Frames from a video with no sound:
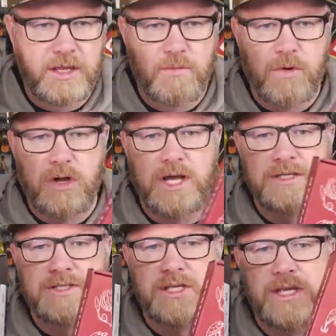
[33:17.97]
he
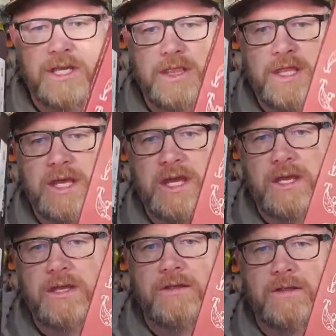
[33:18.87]
was in
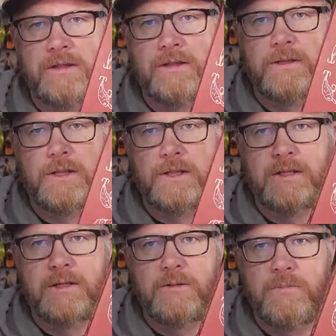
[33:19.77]
the
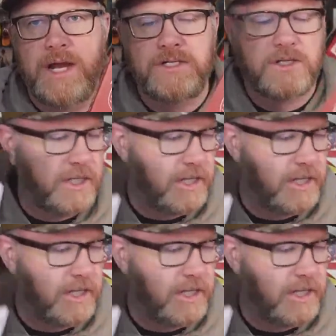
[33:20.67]
Major